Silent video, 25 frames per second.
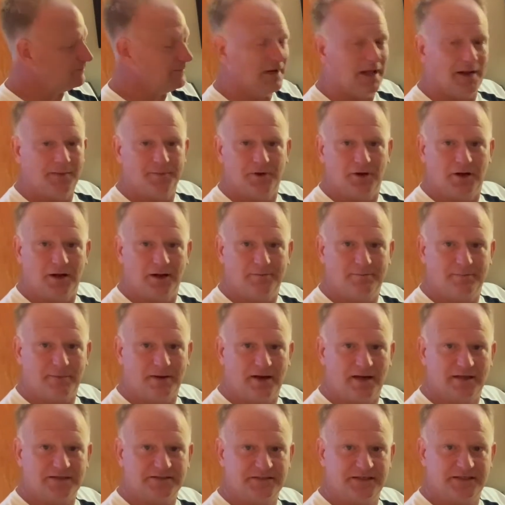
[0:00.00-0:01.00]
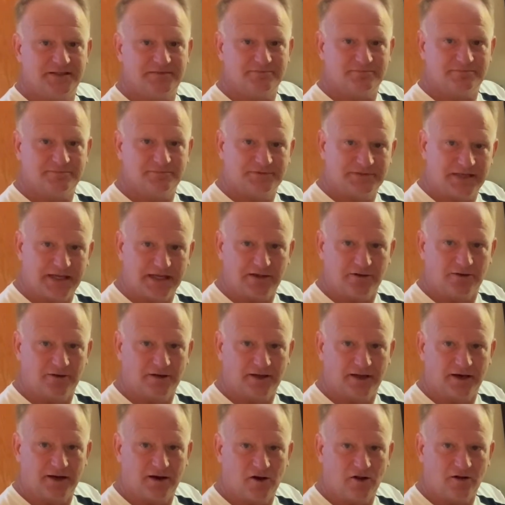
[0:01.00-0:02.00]
going to unbox it, take a
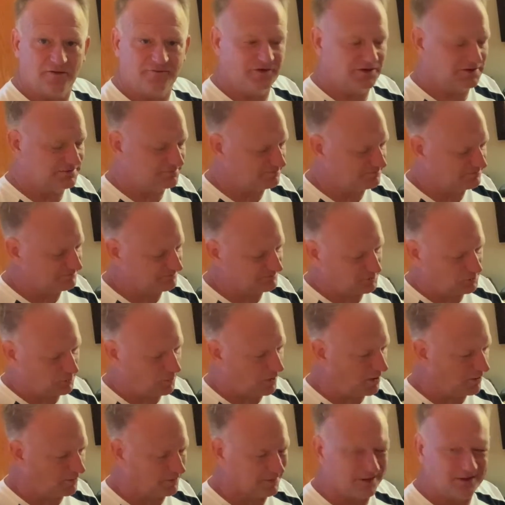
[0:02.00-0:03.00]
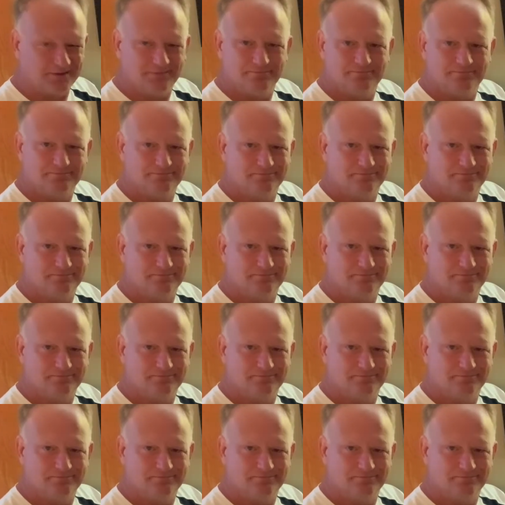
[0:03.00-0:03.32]
look at all of it, quality,